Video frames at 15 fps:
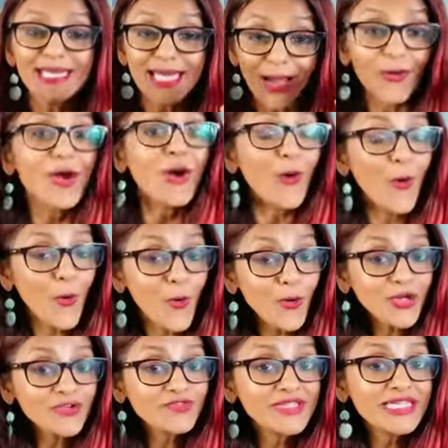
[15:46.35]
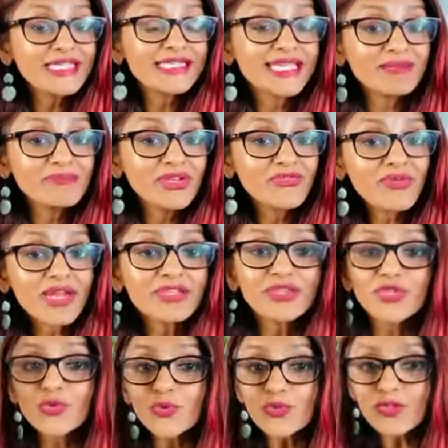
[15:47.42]
Now, all of these can be
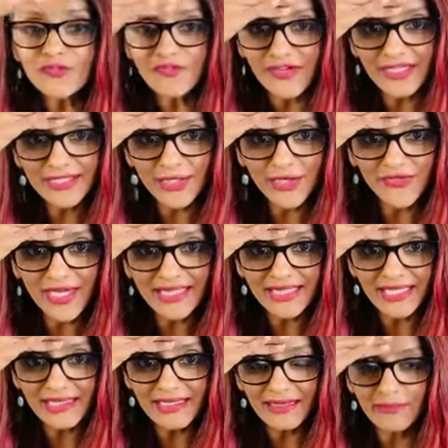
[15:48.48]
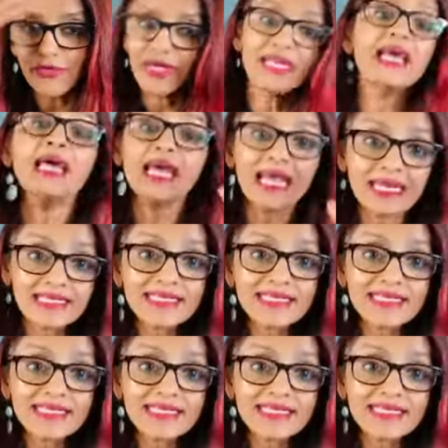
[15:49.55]
run through the filter of our thinking brain,